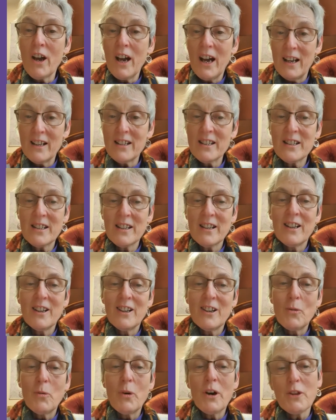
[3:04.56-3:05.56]
as,
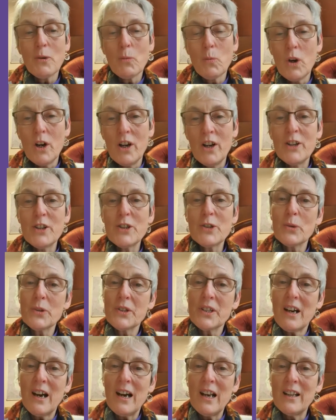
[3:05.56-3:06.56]
whether words or
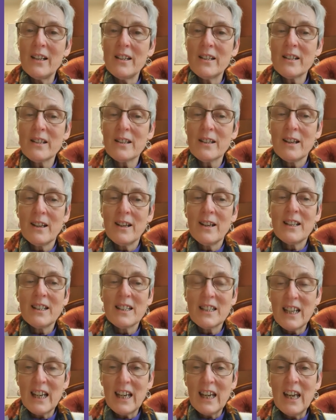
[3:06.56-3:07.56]
silence,
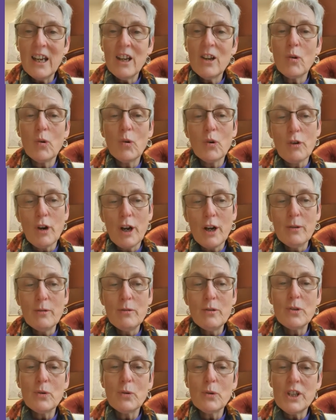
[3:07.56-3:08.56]
singing or
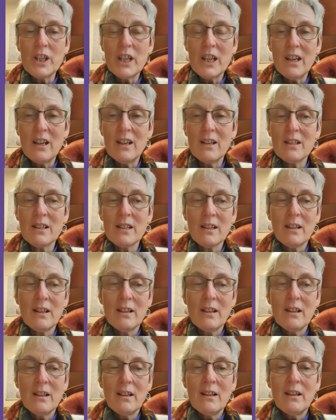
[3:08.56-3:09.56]
groans or tears,
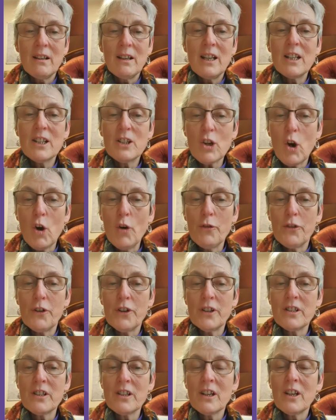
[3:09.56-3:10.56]
it's
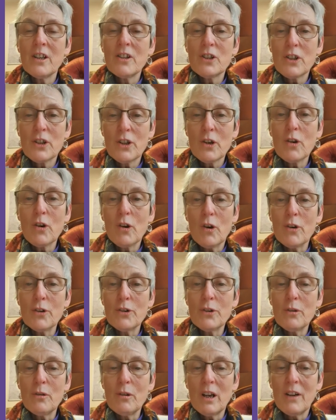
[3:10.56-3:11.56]
offered to the God
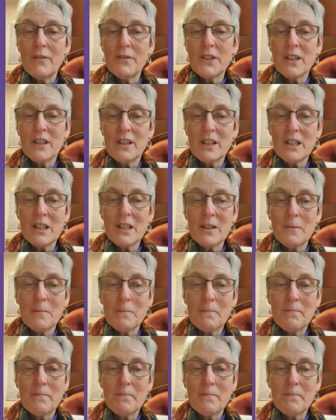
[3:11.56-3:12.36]
who loves us.